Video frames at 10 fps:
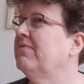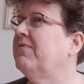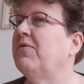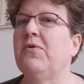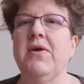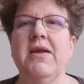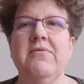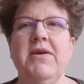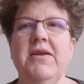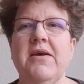
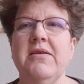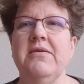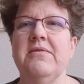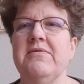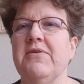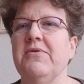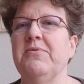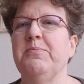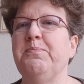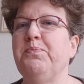flooring redone.
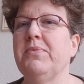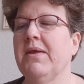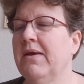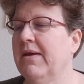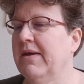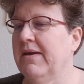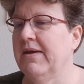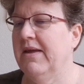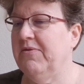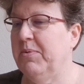So
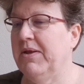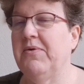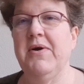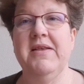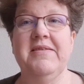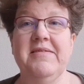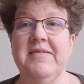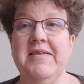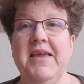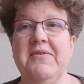it's been quite
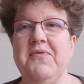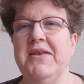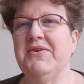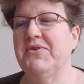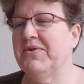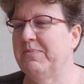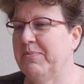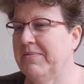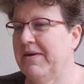the adventure.